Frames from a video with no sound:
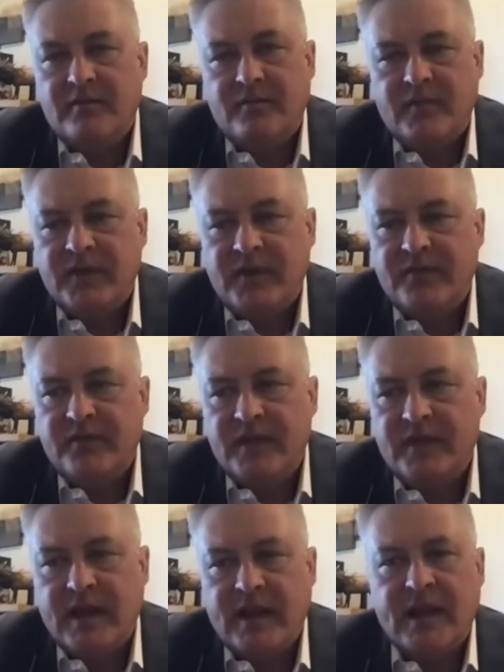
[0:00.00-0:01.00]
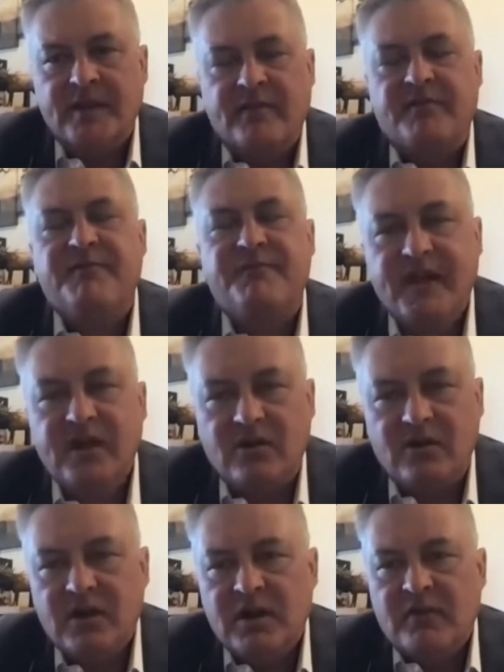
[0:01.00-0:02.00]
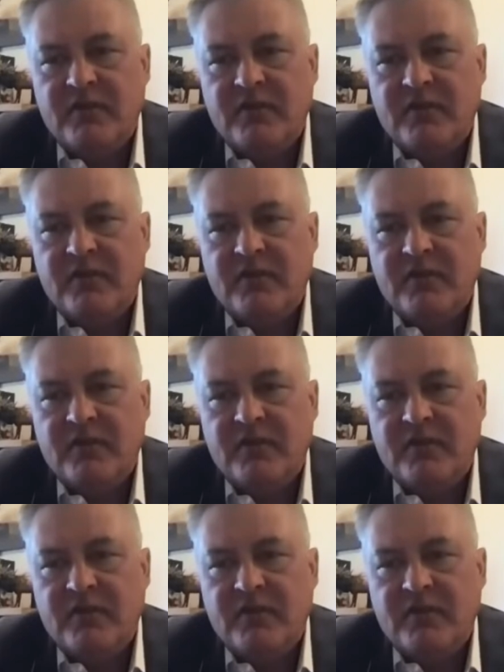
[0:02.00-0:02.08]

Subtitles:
the fear